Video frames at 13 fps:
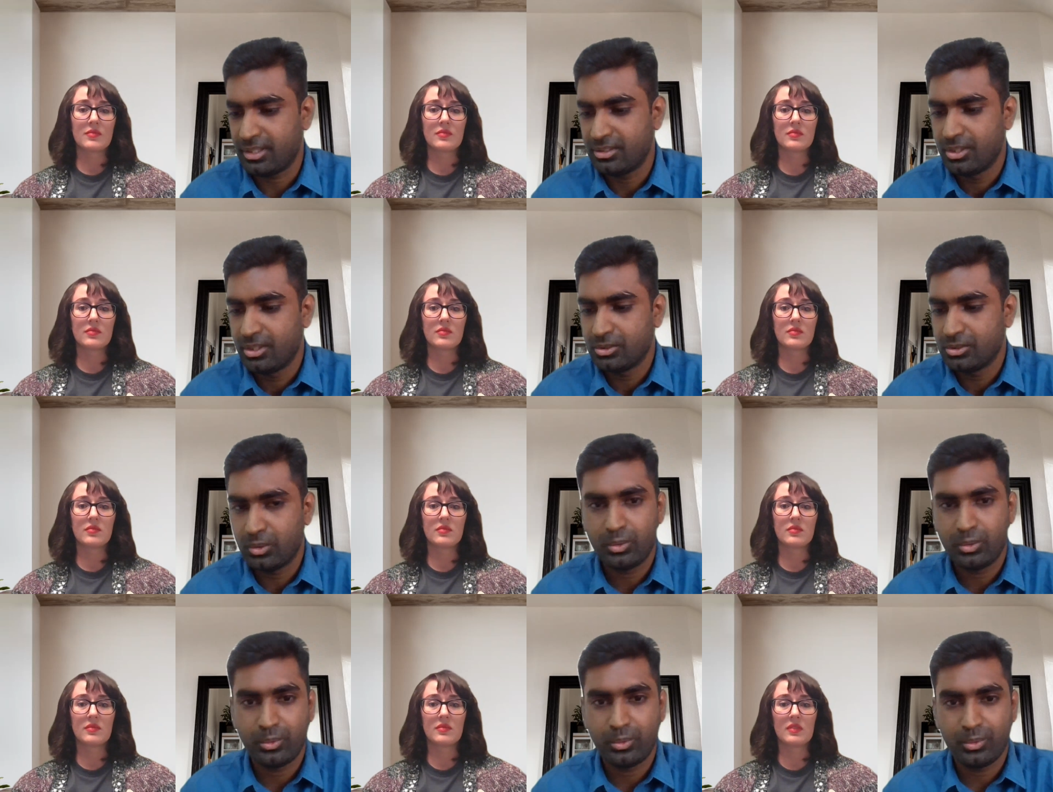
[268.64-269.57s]
Speaker 1: to that.
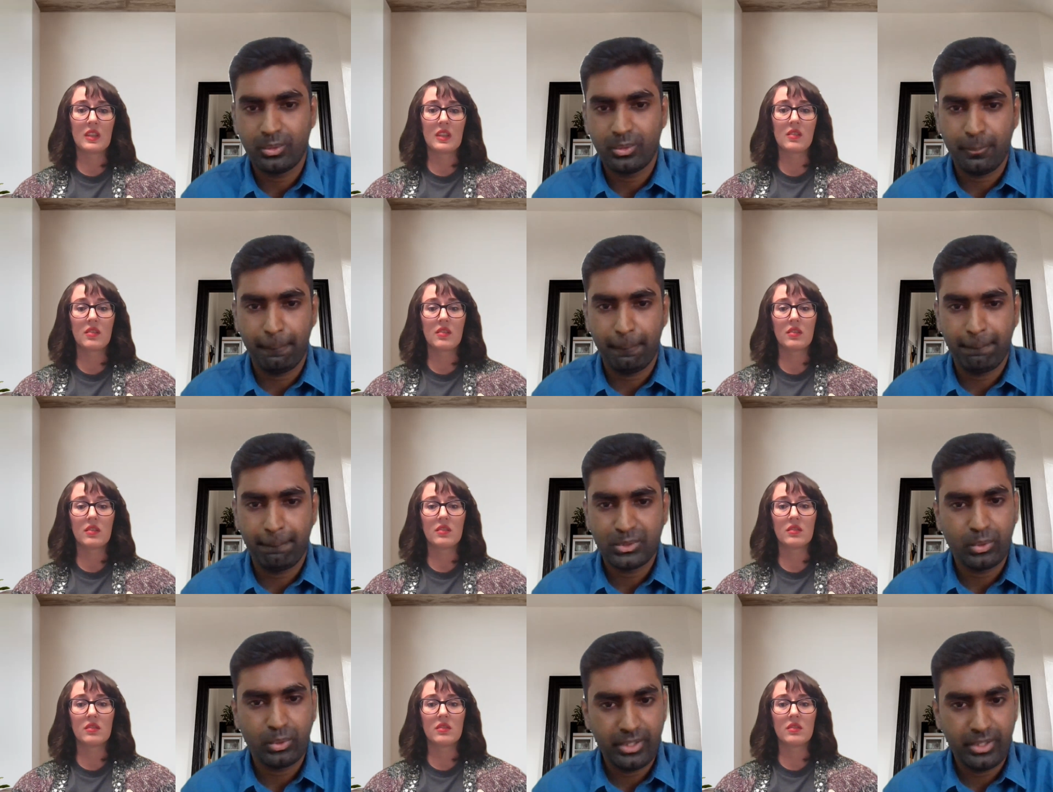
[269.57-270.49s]
So
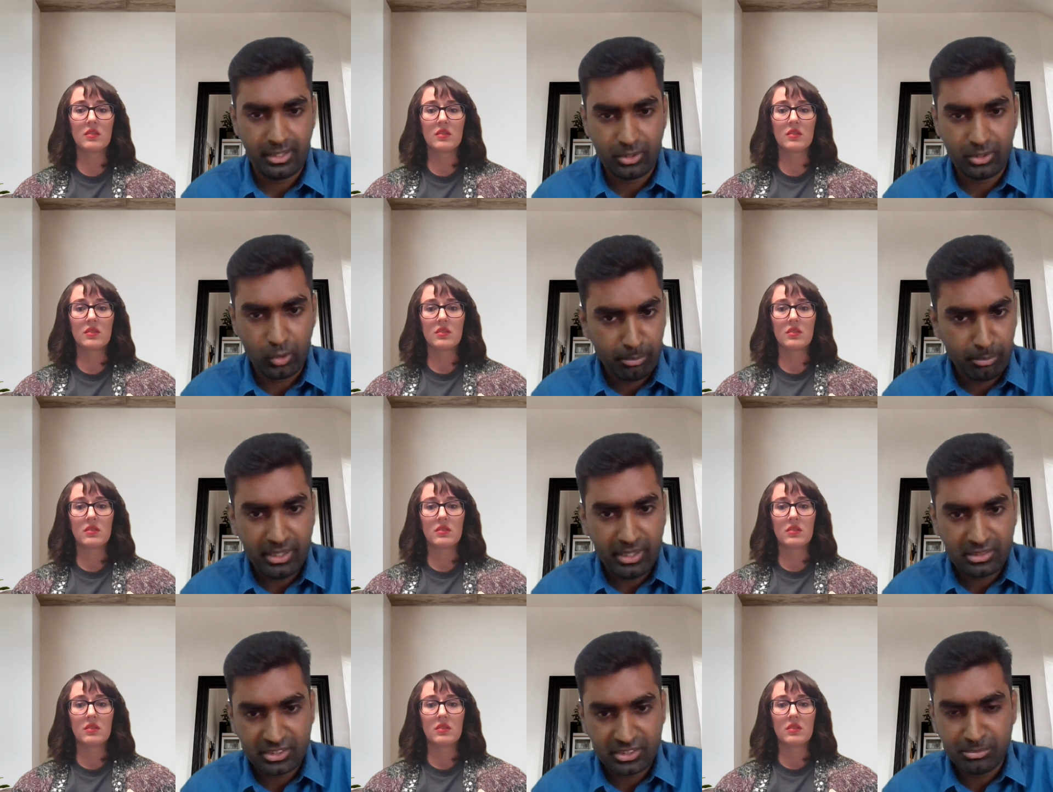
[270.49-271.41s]
so the
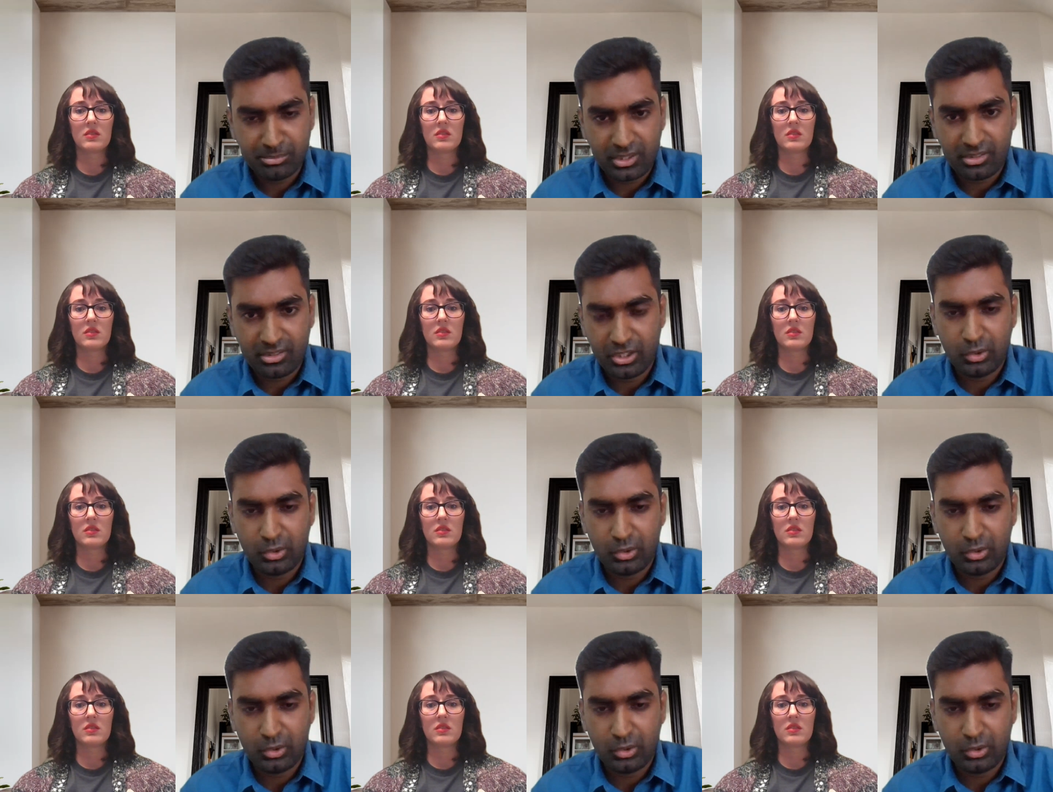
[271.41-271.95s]
government schemes are